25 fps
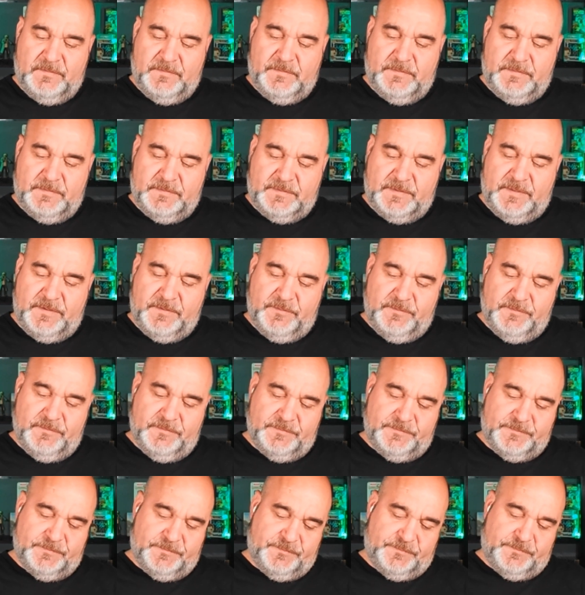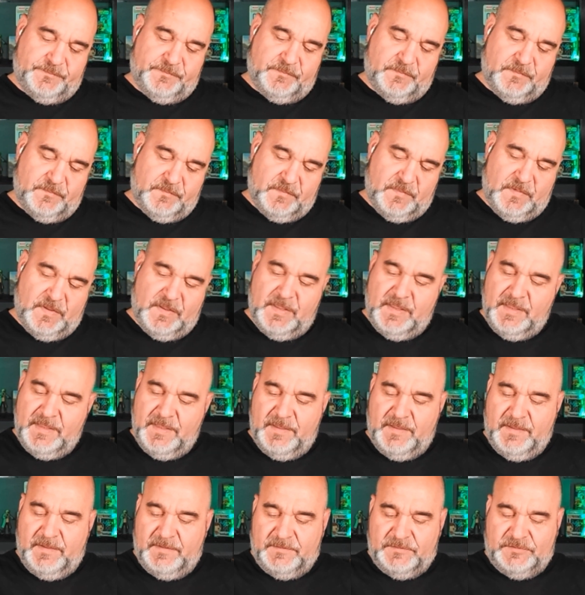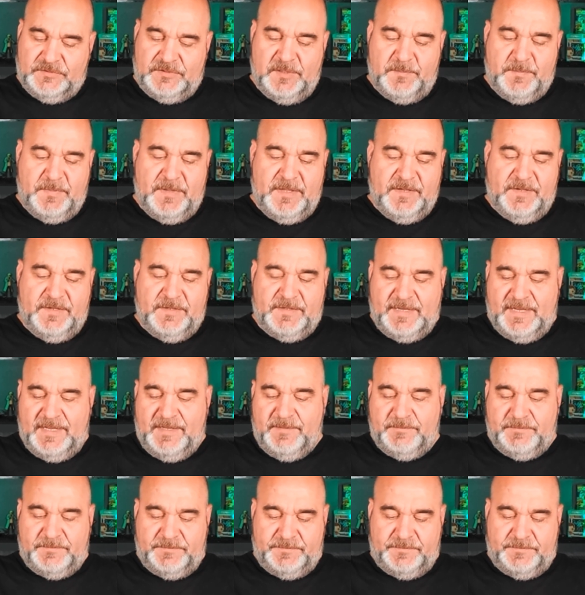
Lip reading: So should be a good time.